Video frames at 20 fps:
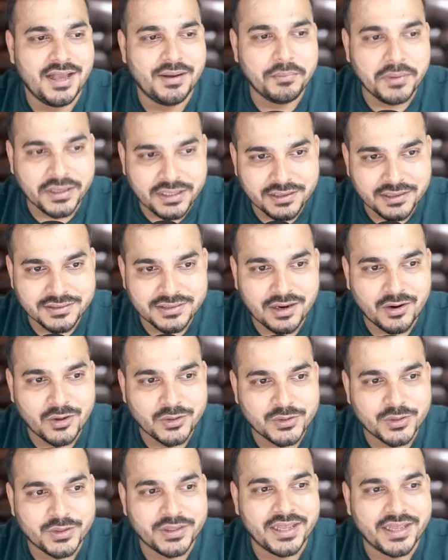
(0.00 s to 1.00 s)
methods are
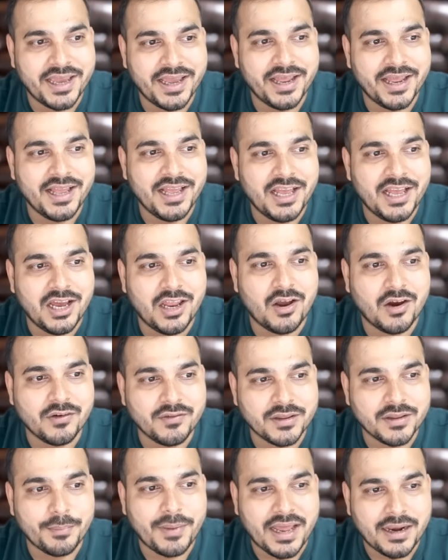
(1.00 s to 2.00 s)
also there along
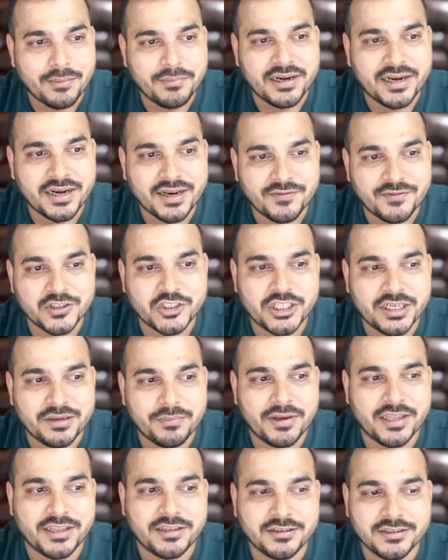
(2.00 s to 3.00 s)
with parameter efficient
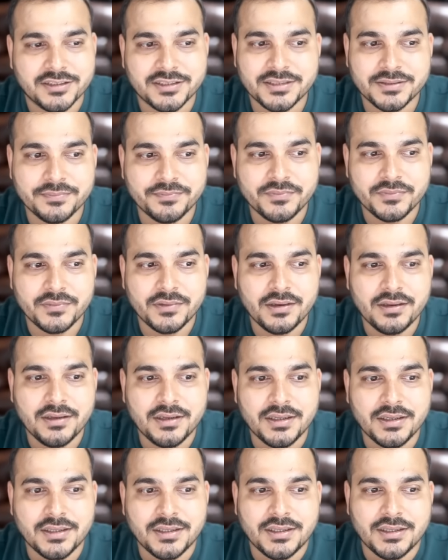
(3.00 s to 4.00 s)
methods
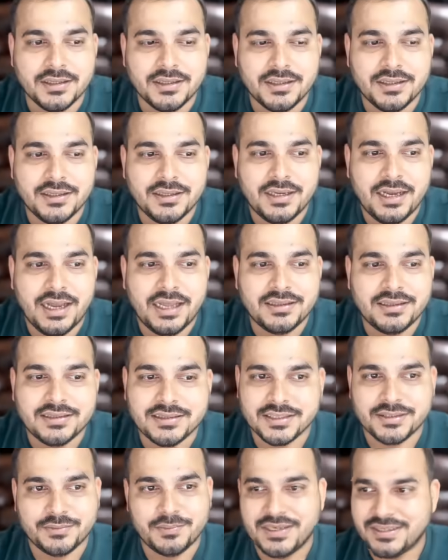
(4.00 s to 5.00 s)
and this
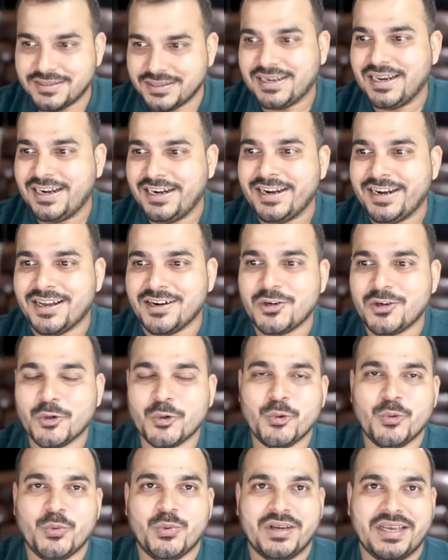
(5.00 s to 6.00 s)
is basically done to
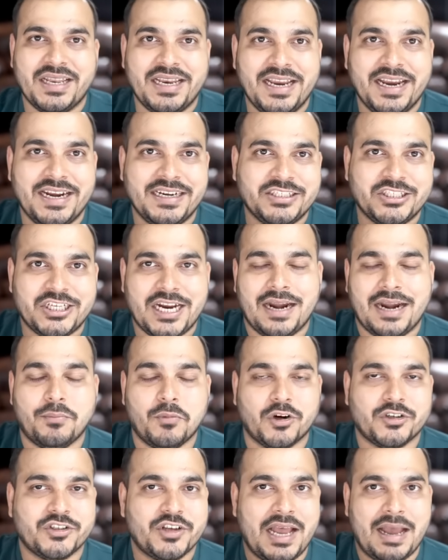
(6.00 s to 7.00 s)
create
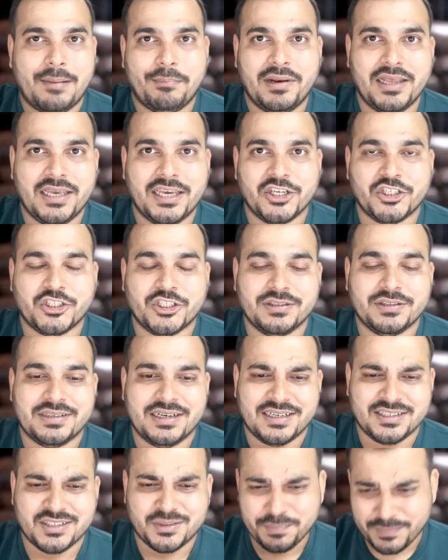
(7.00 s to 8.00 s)
chatbots or applications
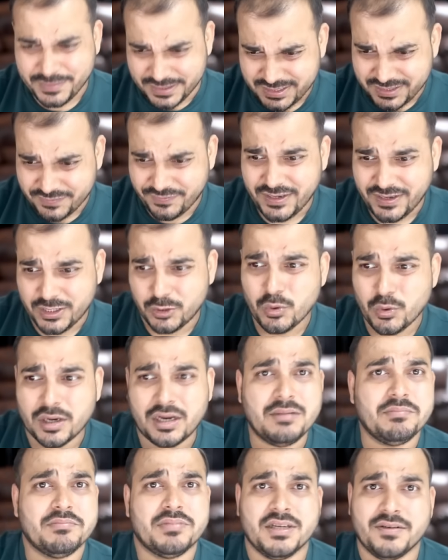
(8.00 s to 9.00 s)
that are specific to a
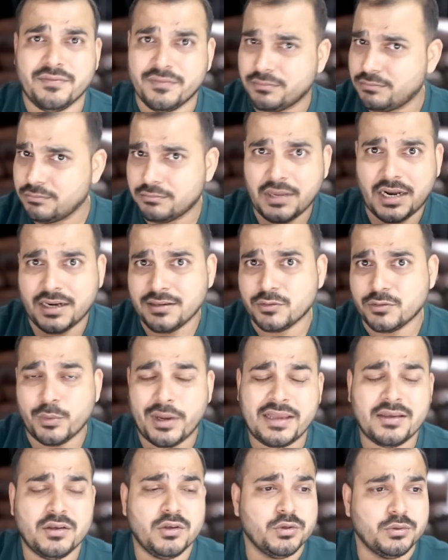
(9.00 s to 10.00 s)
company that is
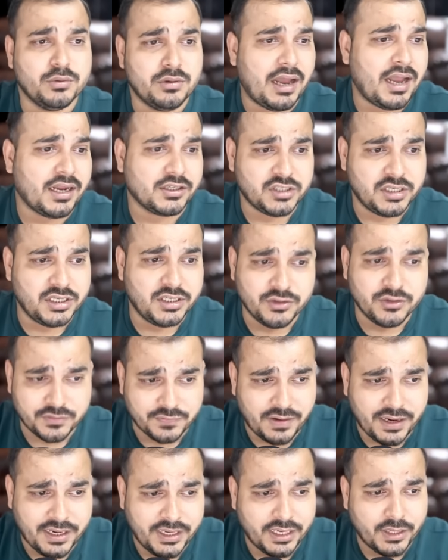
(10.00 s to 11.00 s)
why you actually use
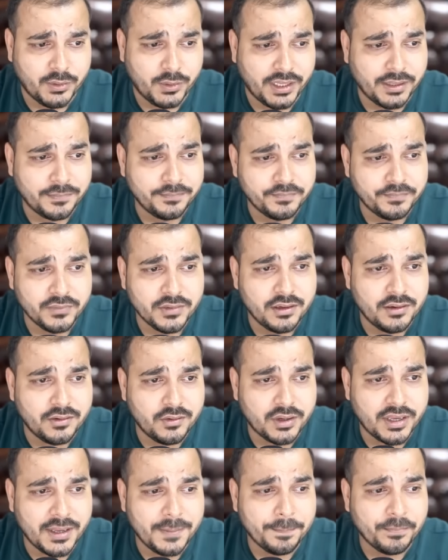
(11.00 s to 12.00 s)
fine tuning
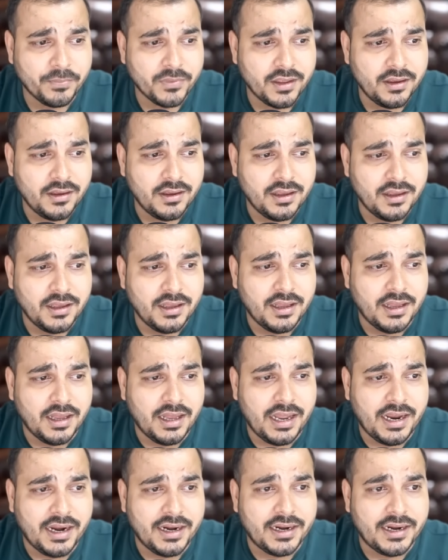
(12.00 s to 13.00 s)
okay
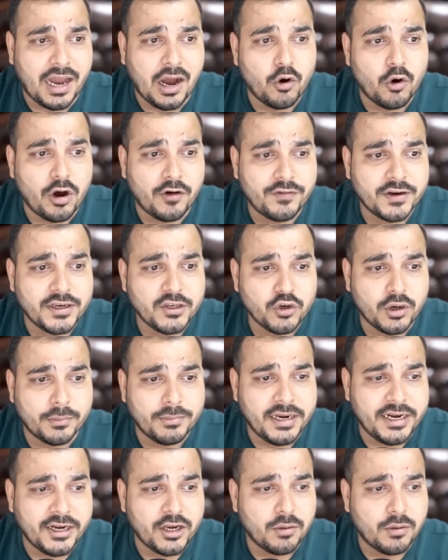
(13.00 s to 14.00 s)
and how often you
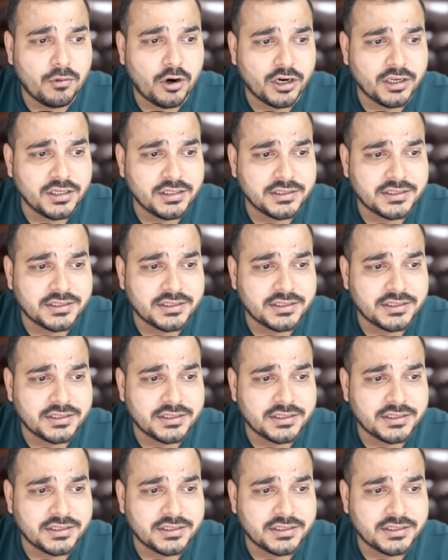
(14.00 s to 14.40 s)
update your model